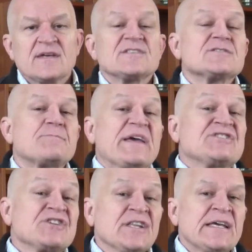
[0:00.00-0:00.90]

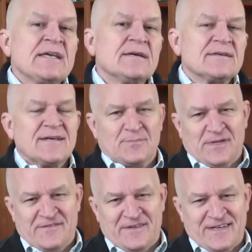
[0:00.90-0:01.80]
Spatially
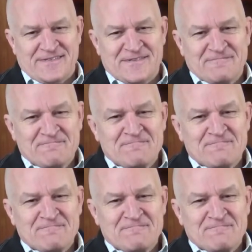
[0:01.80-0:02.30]
oblivious.